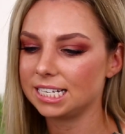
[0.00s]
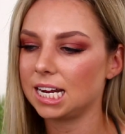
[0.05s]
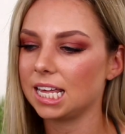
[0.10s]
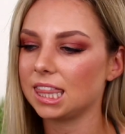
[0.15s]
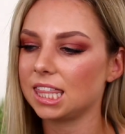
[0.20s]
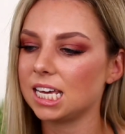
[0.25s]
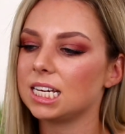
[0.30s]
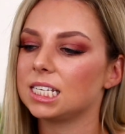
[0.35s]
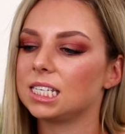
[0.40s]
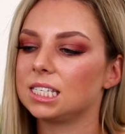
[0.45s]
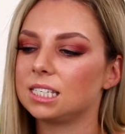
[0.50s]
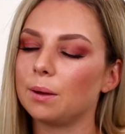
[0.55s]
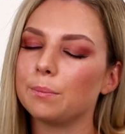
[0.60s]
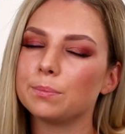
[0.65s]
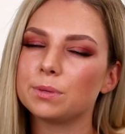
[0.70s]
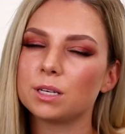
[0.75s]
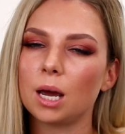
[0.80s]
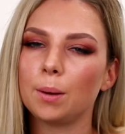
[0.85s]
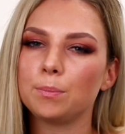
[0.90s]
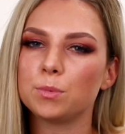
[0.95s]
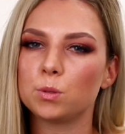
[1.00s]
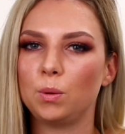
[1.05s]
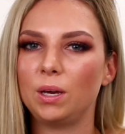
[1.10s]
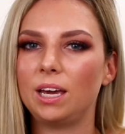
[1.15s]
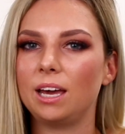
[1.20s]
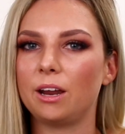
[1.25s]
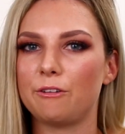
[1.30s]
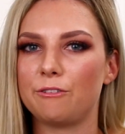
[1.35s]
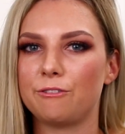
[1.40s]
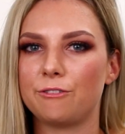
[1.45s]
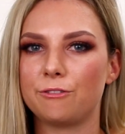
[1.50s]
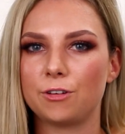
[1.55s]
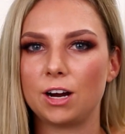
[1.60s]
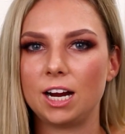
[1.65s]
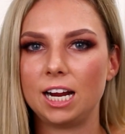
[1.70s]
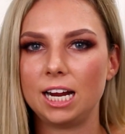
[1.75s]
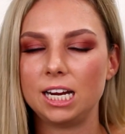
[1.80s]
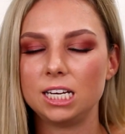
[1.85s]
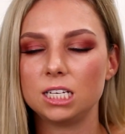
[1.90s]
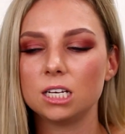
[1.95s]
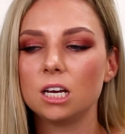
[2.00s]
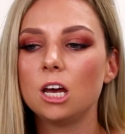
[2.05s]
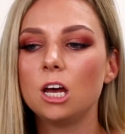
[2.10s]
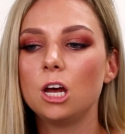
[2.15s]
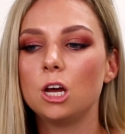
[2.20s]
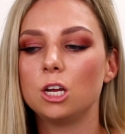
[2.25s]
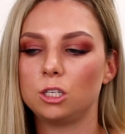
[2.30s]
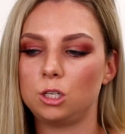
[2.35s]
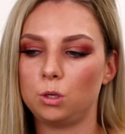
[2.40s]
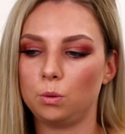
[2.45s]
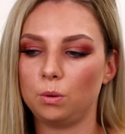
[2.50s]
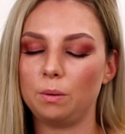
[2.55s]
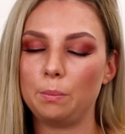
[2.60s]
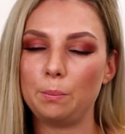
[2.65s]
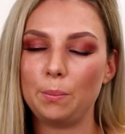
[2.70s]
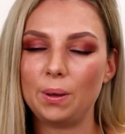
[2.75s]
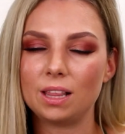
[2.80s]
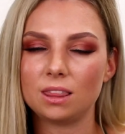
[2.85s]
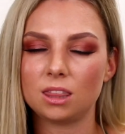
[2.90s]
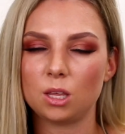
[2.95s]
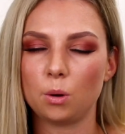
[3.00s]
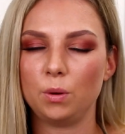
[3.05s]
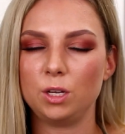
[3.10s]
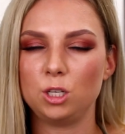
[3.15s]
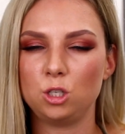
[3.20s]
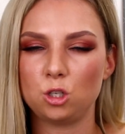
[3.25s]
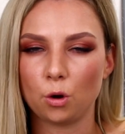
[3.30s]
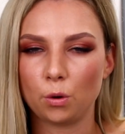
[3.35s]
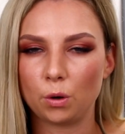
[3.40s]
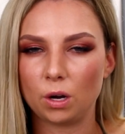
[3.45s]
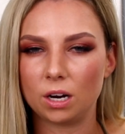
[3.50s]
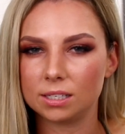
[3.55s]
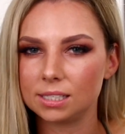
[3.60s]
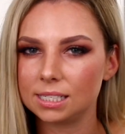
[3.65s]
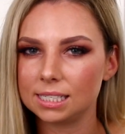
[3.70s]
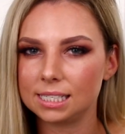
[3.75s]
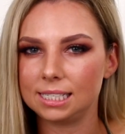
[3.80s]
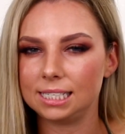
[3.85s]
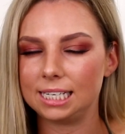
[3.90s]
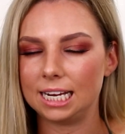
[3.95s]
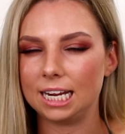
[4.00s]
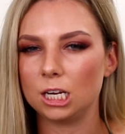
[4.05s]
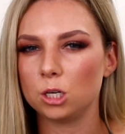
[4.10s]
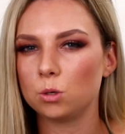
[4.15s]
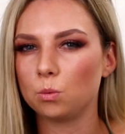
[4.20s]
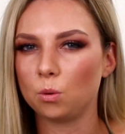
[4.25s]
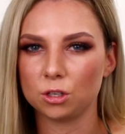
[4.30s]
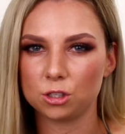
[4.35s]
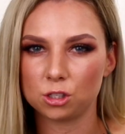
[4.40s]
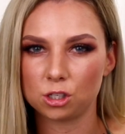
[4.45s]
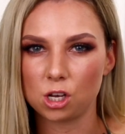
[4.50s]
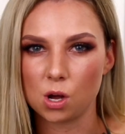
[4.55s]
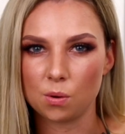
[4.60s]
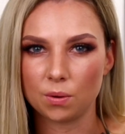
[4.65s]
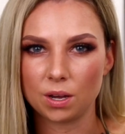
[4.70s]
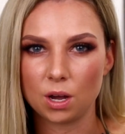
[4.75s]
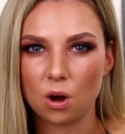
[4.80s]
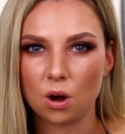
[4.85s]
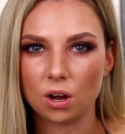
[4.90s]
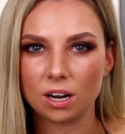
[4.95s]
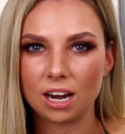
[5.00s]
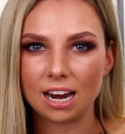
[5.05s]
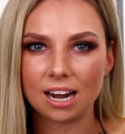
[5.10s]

And I think sometimes we get afraid to admit that we don't understand what's going on.